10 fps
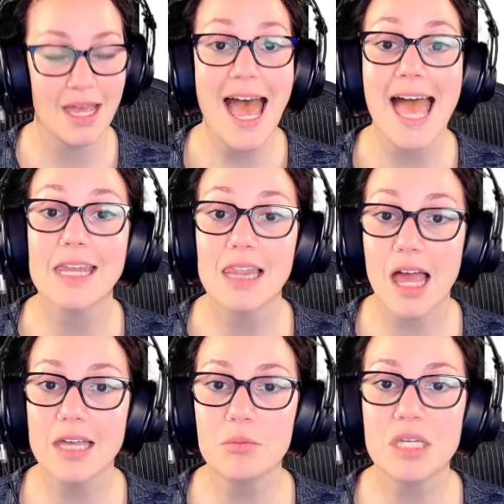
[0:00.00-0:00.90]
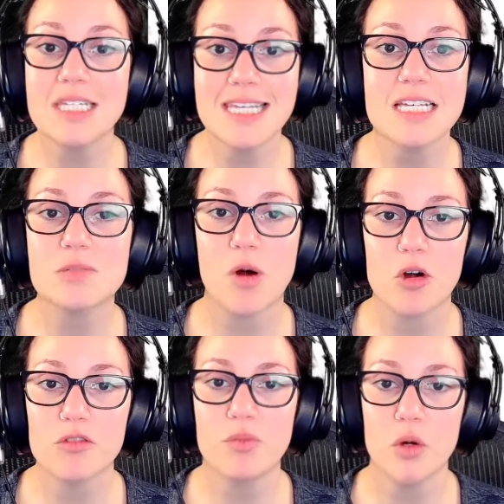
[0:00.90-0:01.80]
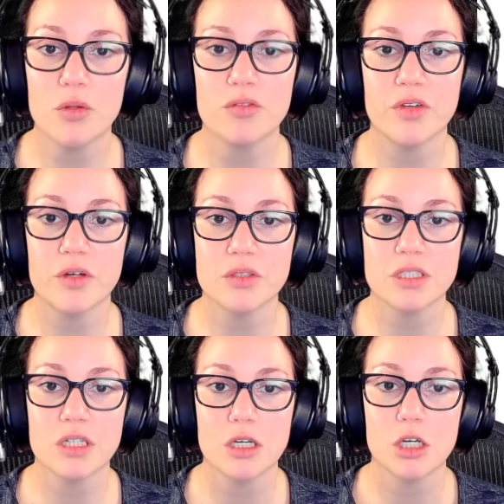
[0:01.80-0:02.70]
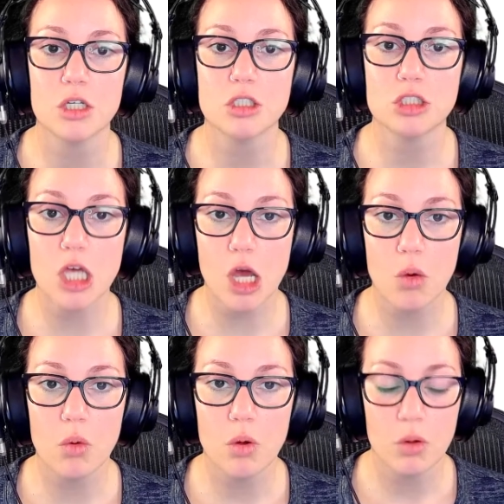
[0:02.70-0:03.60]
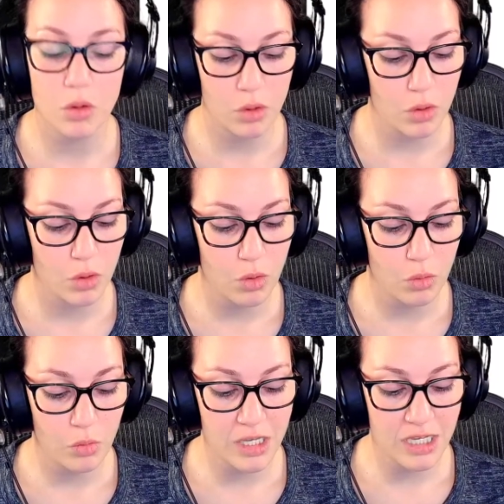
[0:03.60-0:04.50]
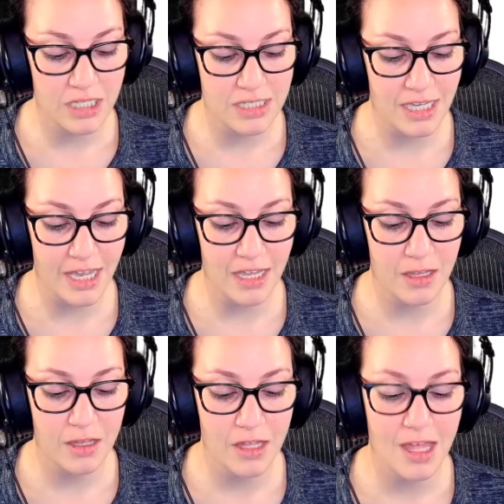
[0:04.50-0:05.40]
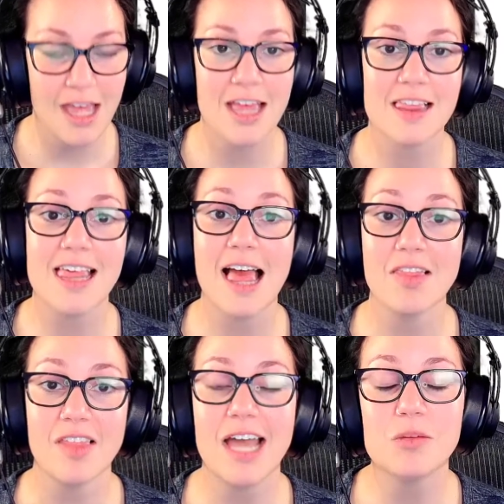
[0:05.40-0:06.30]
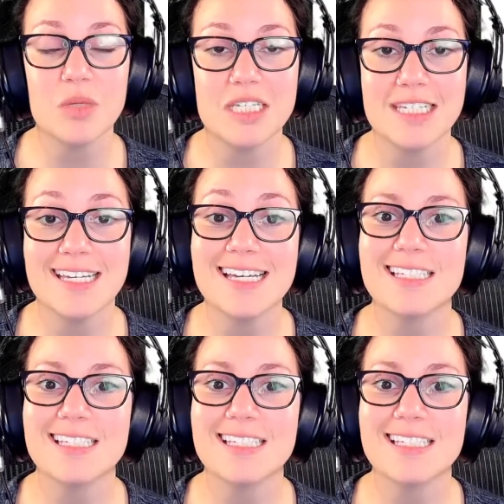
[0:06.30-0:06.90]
And line BD is part of both of those. So we can say that line BD is